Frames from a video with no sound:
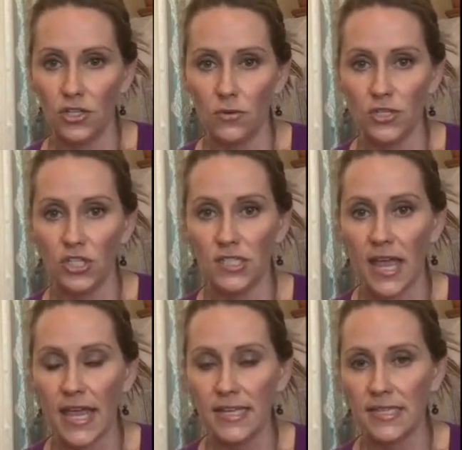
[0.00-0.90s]
It just
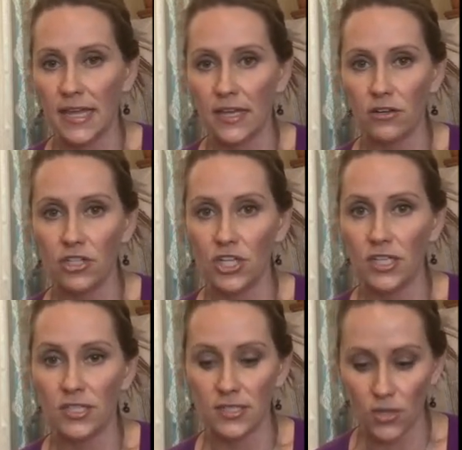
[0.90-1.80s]
takes that energy.
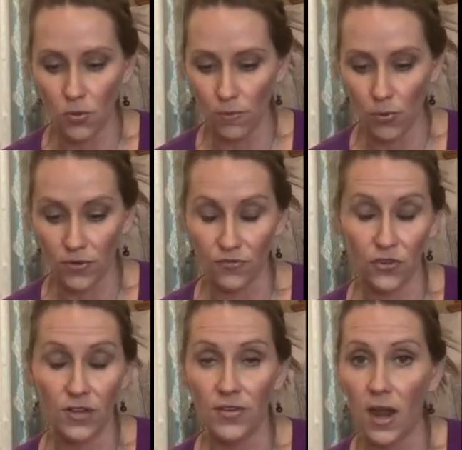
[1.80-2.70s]
It's so important for
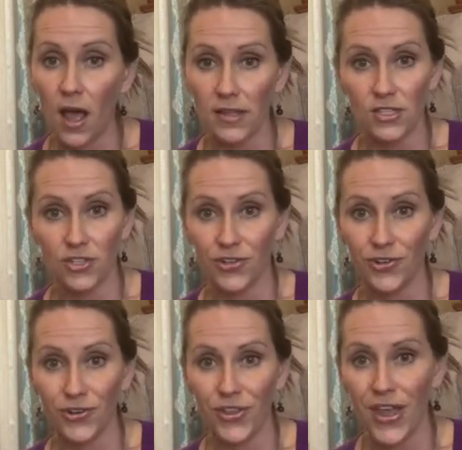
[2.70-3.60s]
even us to
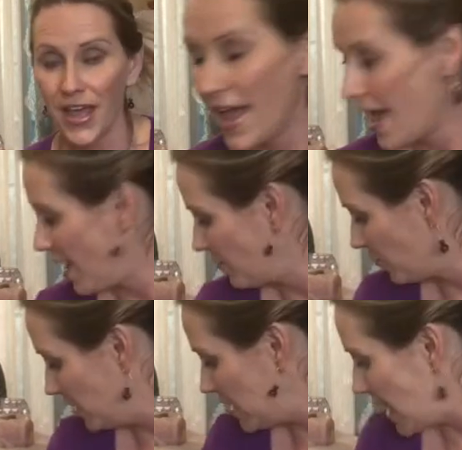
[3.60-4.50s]
earth
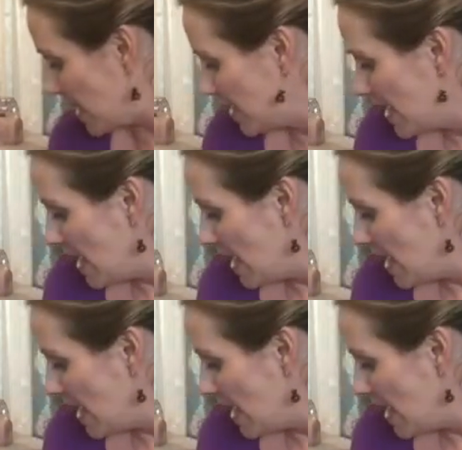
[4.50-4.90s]
every day.